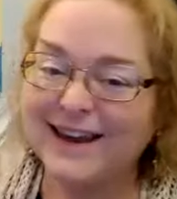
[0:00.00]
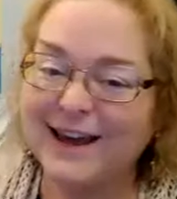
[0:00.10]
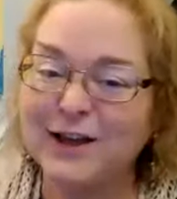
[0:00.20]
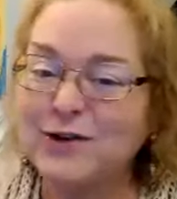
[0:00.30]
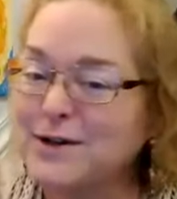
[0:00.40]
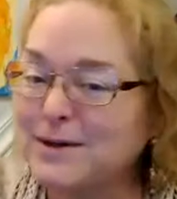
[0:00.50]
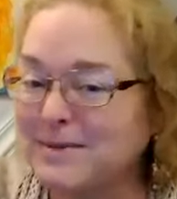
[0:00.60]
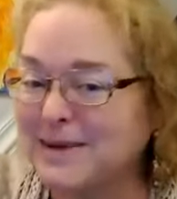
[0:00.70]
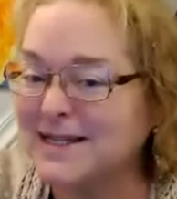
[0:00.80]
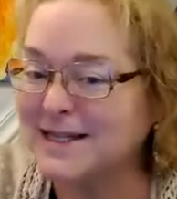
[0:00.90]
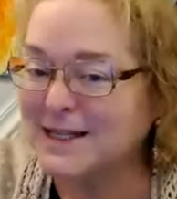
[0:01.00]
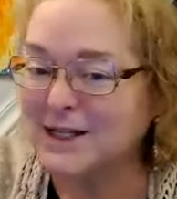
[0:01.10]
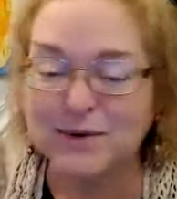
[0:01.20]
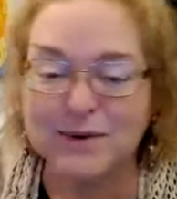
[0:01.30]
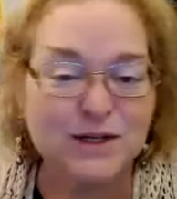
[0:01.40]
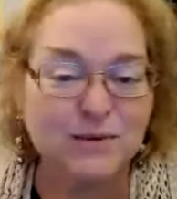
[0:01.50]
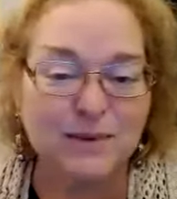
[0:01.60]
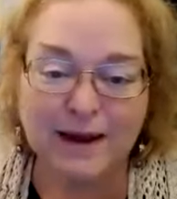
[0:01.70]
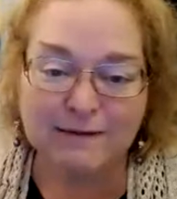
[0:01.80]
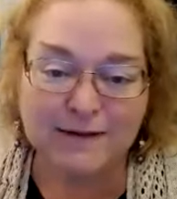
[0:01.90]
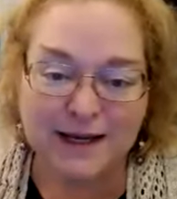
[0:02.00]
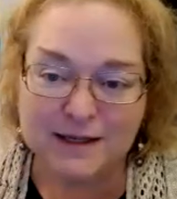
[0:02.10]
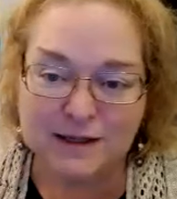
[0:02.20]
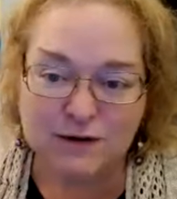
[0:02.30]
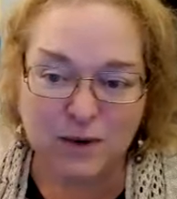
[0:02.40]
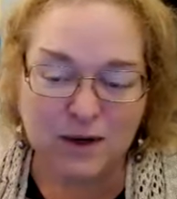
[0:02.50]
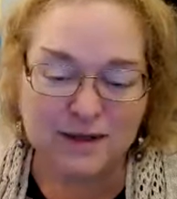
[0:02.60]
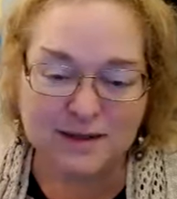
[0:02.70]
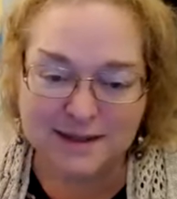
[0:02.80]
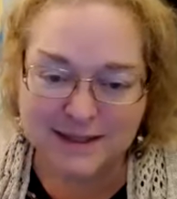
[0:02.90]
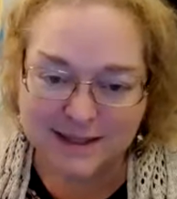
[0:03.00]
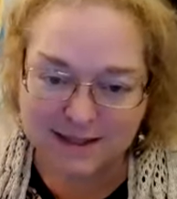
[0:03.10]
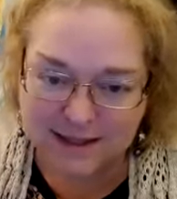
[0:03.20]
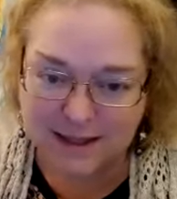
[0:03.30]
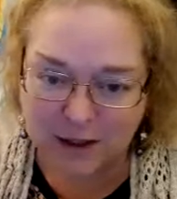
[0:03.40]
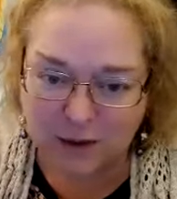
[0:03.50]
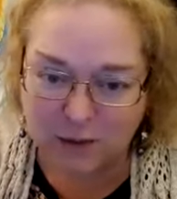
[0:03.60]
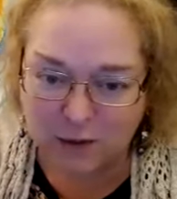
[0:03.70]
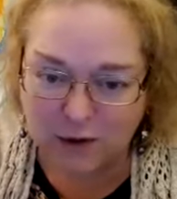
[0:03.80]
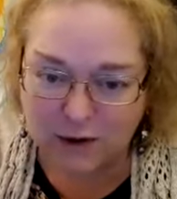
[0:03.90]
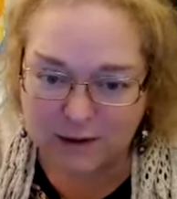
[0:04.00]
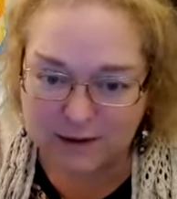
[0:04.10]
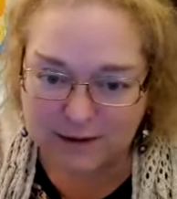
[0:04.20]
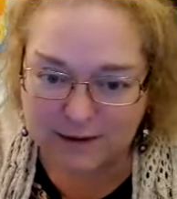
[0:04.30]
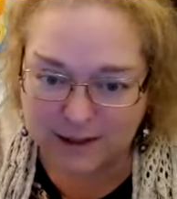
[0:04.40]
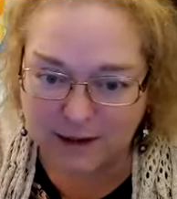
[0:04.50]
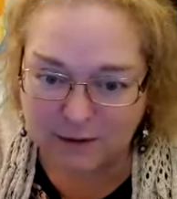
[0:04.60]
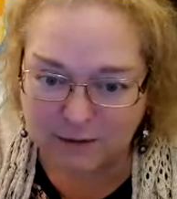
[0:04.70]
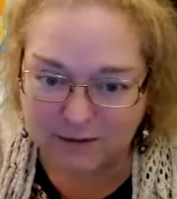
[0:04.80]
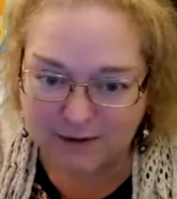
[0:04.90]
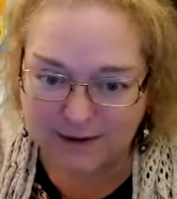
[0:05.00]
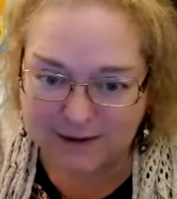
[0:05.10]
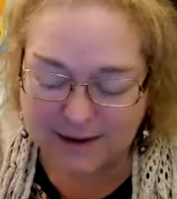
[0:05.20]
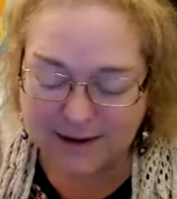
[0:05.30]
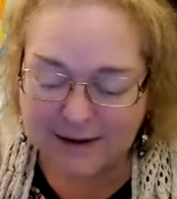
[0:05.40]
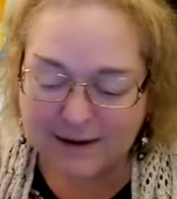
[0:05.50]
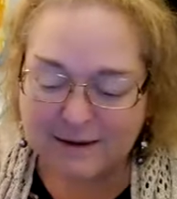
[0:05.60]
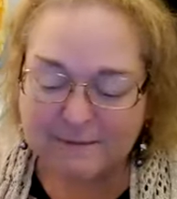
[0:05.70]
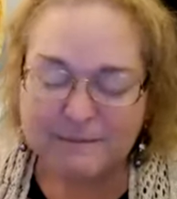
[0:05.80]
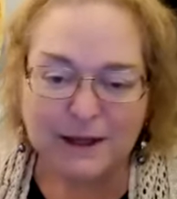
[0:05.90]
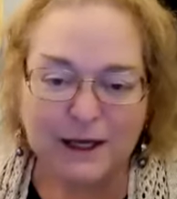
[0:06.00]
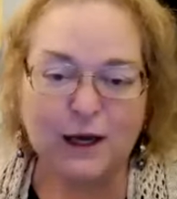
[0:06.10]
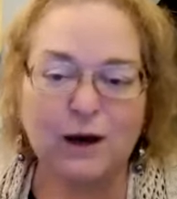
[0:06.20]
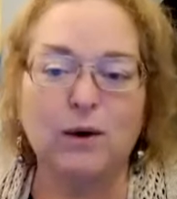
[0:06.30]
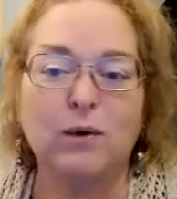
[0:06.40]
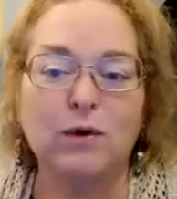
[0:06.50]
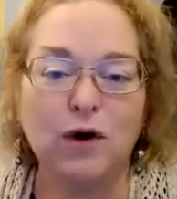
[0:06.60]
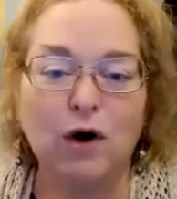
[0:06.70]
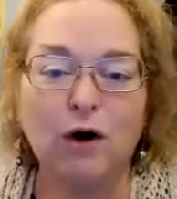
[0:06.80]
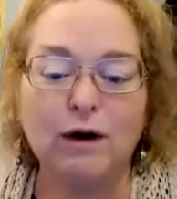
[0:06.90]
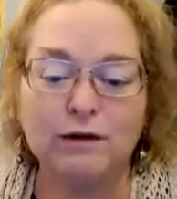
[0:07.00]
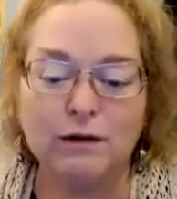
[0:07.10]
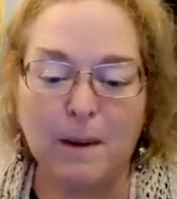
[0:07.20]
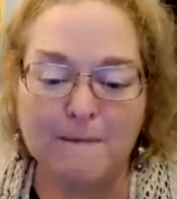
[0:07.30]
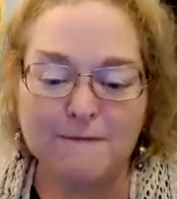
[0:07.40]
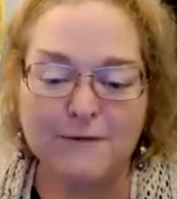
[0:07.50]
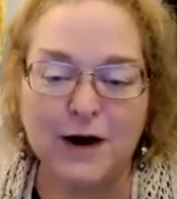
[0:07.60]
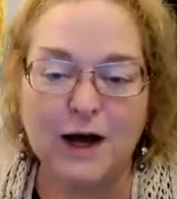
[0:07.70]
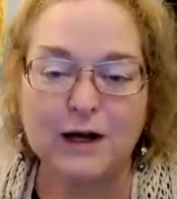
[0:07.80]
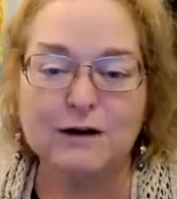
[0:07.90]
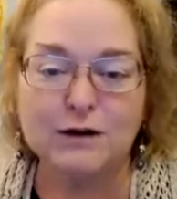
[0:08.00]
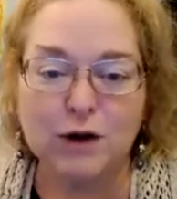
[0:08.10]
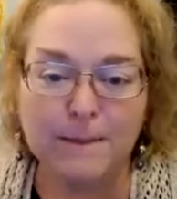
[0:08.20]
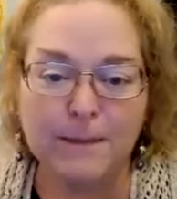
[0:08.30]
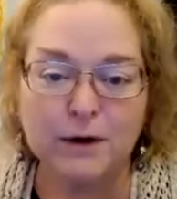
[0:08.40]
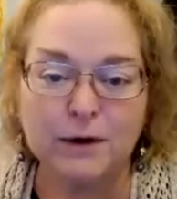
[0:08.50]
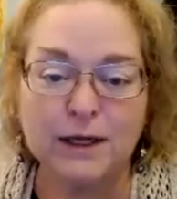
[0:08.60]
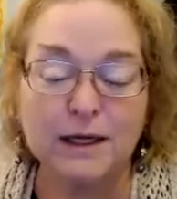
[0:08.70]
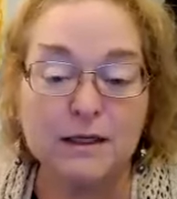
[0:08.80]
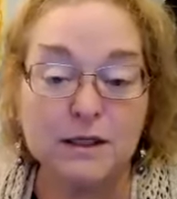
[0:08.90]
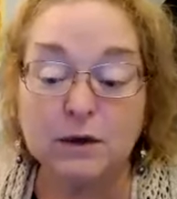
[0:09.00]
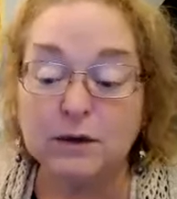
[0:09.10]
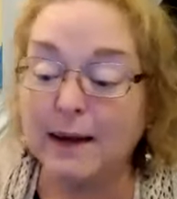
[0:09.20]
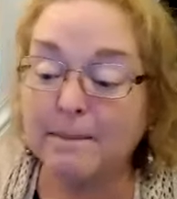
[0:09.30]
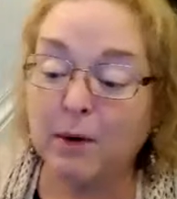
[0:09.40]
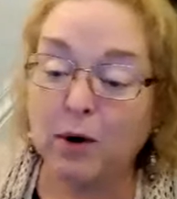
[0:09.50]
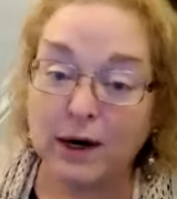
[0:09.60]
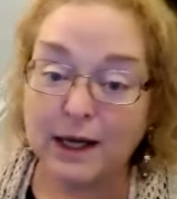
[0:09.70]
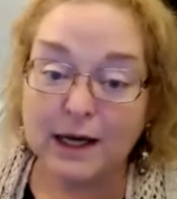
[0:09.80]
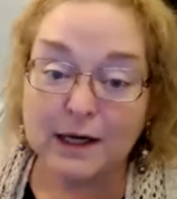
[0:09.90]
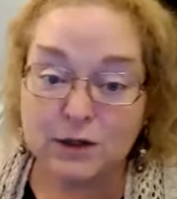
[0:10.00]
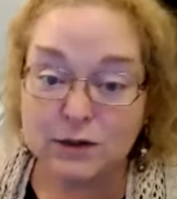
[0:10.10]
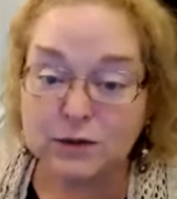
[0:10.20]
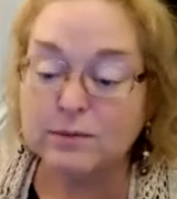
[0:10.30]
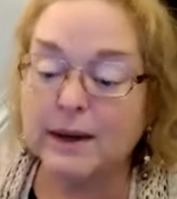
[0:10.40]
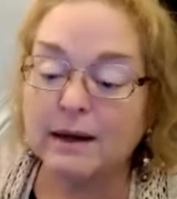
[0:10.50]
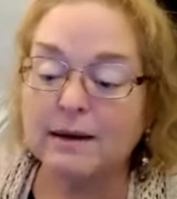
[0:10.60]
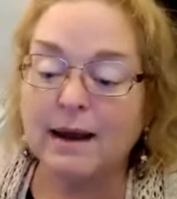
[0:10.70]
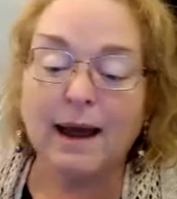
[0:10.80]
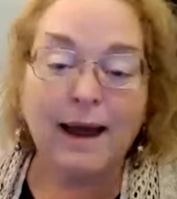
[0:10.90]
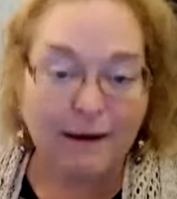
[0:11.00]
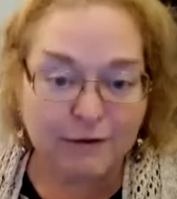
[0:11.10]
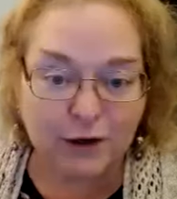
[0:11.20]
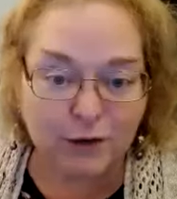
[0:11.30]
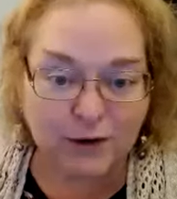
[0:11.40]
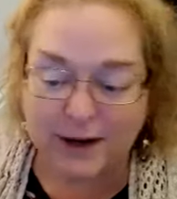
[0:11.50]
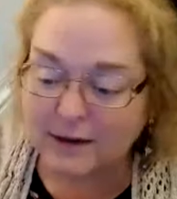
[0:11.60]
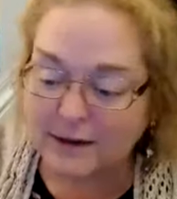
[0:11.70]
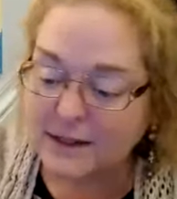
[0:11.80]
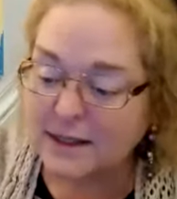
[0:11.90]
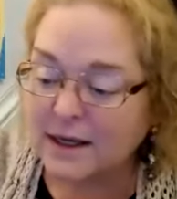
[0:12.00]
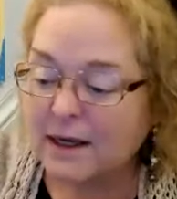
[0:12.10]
In your domestic situation, we have the Ace of Wands. This is a Leo card, Leo. Leo, the hearth fires are burning. So that party I told you about, have it at your house.